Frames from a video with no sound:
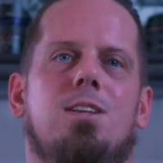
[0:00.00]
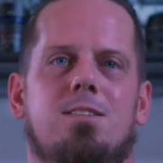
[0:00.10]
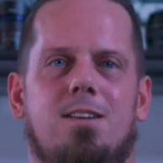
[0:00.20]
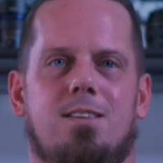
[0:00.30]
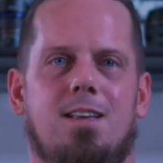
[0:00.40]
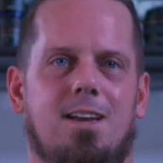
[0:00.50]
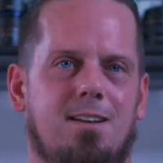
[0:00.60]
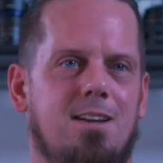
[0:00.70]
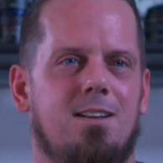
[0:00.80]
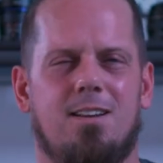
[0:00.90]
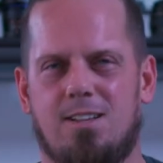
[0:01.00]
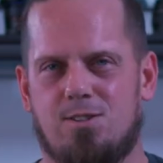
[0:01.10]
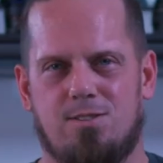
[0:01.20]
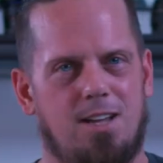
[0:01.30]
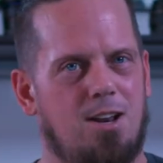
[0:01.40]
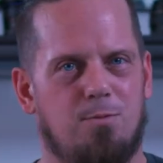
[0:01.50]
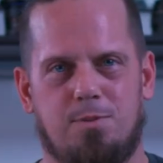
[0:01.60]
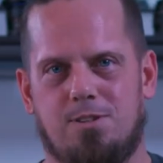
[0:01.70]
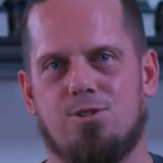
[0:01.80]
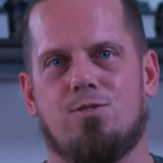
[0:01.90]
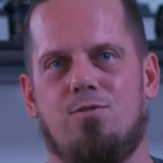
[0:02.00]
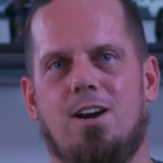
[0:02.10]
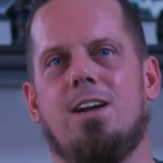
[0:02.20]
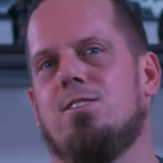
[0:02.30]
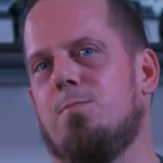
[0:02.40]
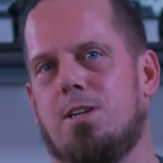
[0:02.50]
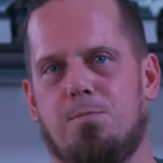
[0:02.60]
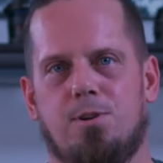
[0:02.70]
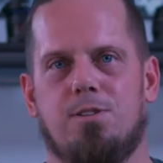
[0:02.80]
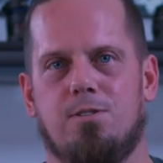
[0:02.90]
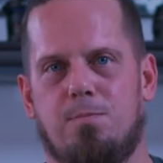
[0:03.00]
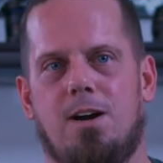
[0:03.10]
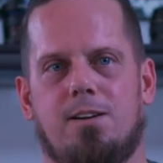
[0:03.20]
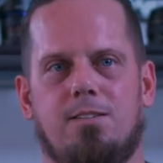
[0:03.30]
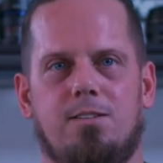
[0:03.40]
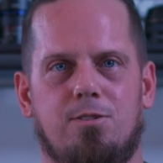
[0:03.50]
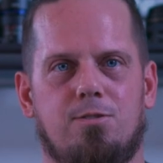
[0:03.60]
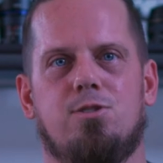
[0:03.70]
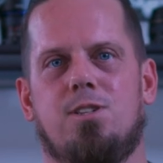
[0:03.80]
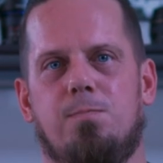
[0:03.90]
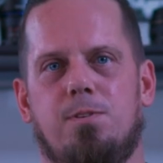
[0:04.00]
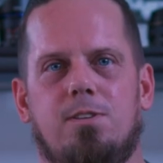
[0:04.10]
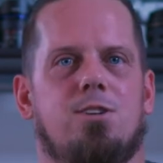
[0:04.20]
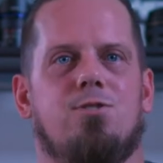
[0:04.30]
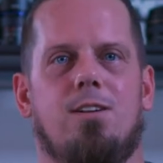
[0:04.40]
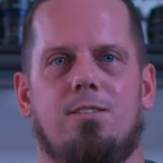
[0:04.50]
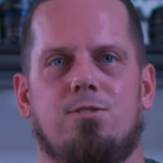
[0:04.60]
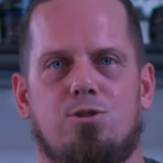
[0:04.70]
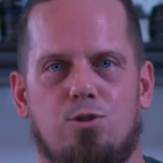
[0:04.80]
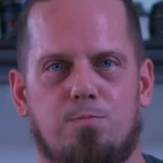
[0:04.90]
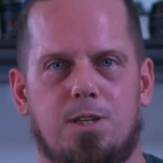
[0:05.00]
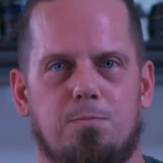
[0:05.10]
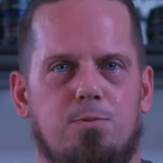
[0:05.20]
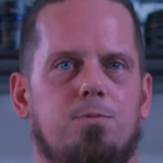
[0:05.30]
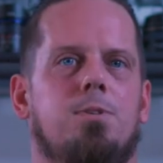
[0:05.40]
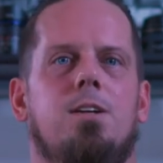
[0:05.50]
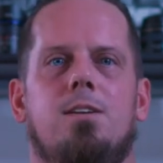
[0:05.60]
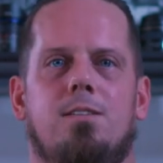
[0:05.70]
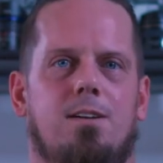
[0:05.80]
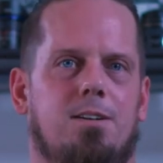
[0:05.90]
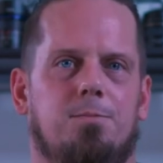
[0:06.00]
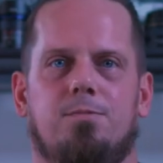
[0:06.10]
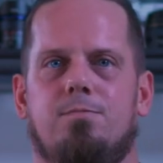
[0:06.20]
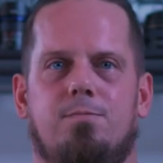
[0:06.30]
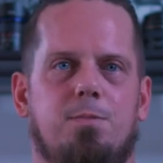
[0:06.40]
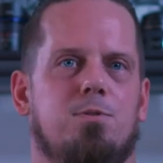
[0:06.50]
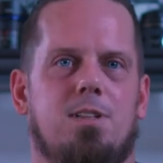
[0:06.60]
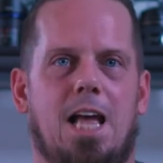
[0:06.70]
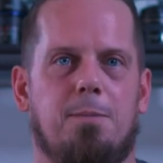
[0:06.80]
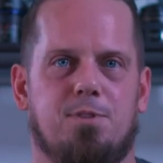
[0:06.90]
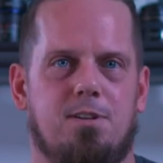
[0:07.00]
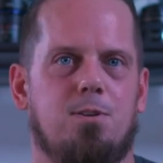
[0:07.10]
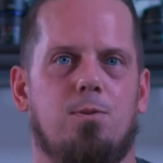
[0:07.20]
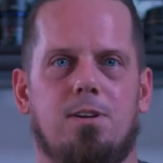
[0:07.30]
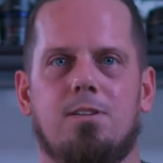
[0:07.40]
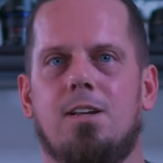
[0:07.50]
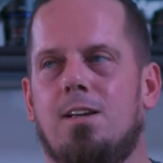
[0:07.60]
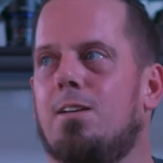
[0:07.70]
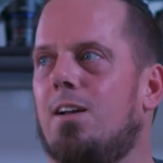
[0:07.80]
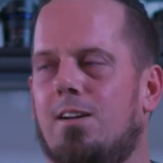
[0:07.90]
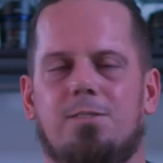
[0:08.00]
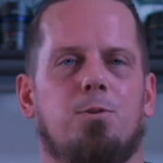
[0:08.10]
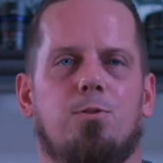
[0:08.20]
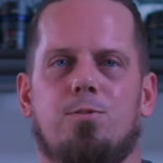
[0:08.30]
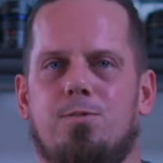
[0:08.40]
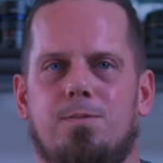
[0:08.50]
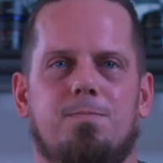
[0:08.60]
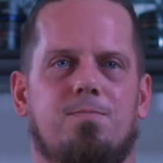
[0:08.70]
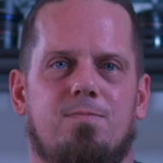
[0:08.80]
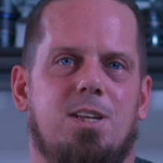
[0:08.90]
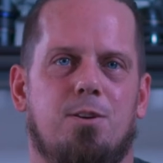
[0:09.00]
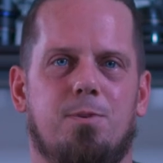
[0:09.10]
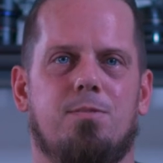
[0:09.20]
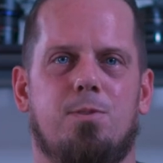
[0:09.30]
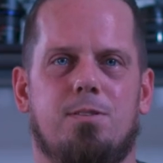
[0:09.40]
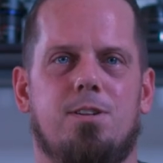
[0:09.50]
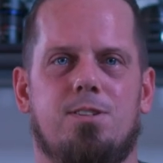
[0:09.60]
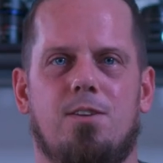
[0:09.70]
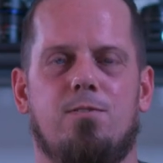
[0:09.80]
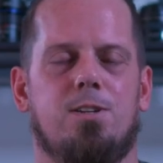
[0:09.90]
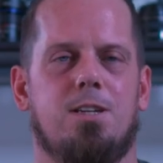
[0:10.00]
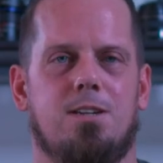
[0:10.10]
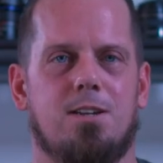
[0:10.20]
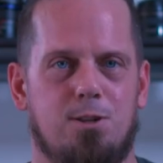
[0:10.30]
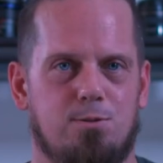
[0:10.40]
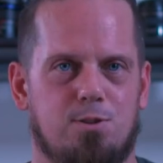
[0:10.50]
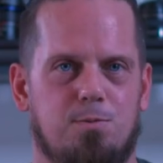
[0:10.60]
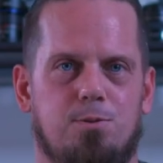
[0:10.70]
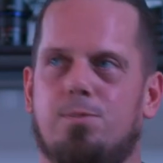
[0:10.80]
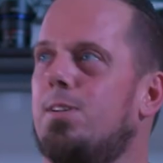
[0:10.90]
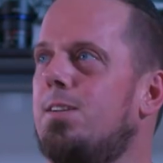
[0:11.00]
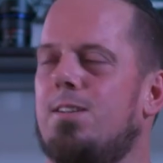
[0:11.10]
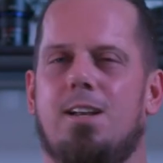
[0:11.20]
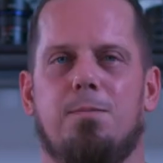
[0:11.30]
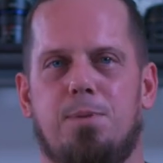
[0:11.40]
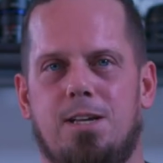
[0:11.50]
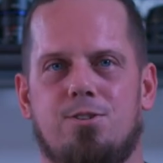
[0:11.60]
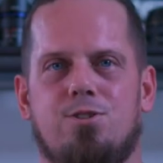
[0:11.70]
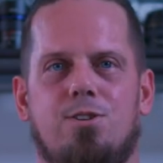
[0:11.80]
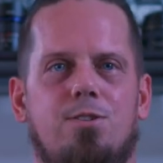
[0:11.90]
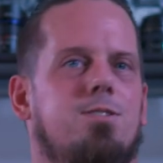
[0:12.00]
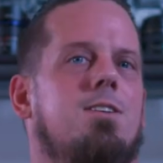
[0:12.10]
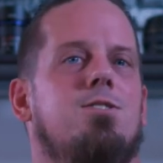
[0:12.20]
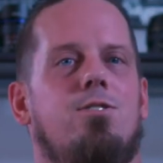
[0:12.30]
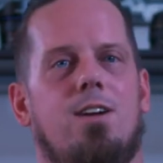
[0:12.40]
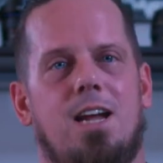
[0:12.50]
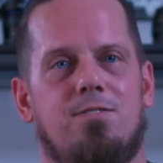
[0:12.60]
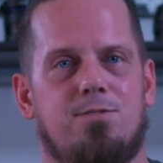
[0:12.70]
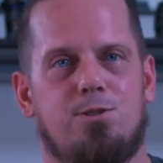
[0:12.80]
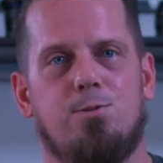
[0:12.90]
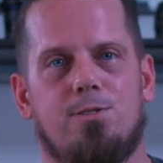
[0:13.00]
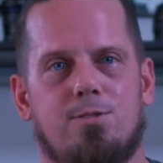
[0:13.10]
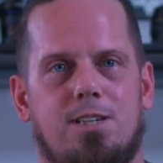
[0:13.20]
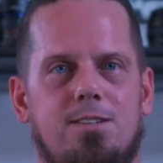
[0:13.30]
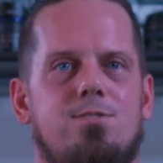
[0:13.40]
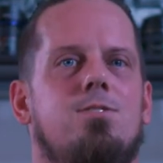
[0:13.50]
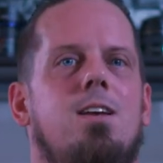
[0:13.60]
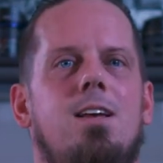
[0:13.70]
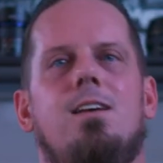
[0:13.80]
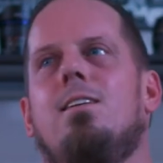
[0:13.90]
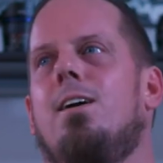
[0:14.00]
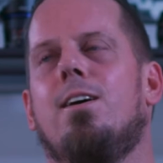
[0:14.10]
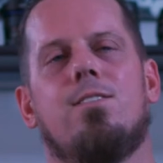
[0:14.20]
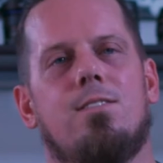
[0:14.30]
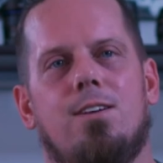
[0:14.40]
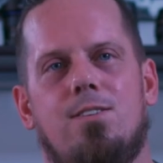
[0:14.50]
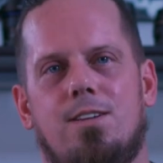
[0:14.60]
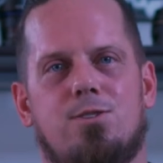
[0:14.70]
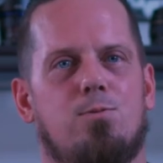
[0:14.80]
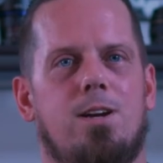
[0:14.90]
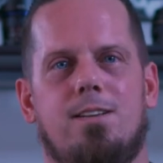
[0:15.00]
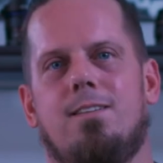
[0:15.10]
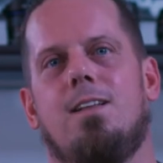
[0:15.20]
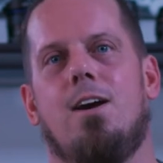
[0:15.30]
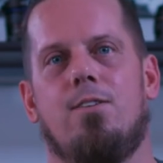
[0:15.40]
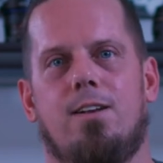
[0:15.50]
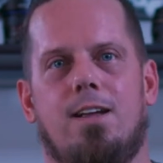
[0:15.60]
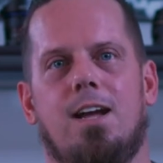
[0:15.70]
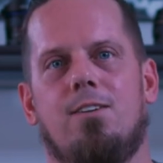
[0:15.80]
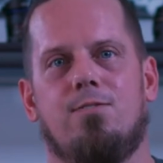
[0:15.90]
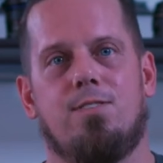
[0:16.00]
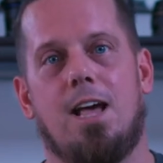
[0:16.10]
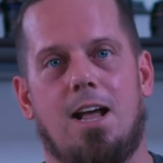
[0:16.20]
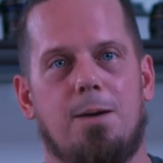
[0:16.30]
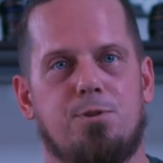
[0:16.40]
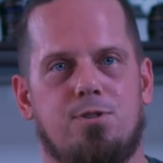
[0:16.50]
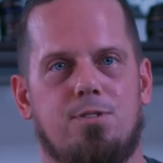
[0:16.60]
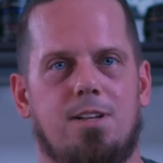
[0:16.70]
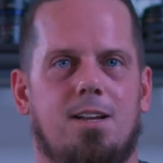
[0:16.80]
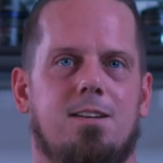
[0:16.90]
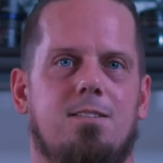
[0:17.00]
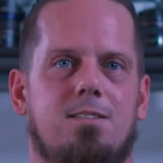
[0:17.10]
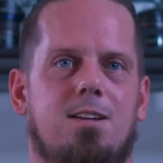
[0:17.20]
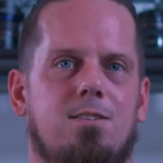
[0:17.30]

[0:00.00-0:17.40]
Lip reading: things like that, it'll be just fine. Somebody can put it in their pocket. You know, typically I try not to show people people's laps anyway, it's definitely usable in a pinch, you know, and considering I have two other kits, I think it's great that now that I have that option that I can